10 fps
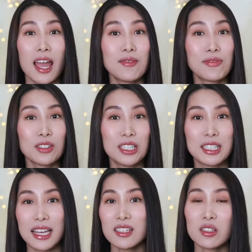And for
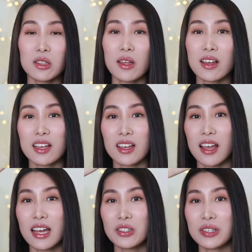today's look,
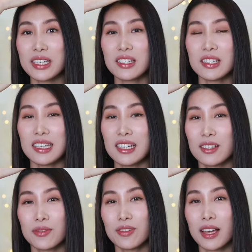as you can see,
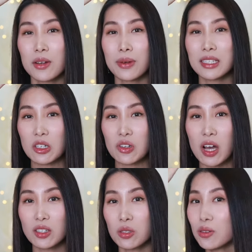the flyaways are
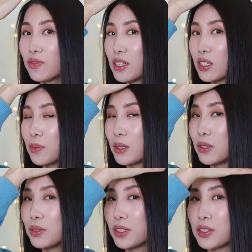not so
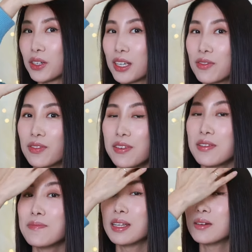visible. These are like
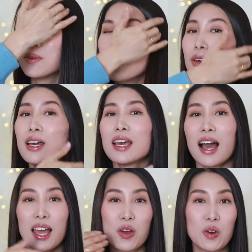very minimal.
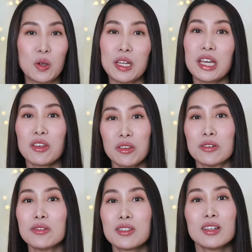I only
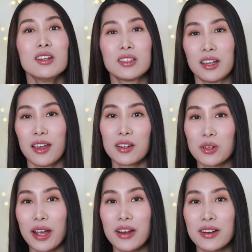used the hair
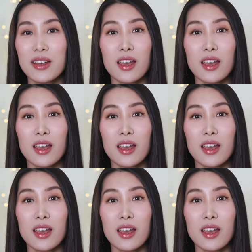dryer.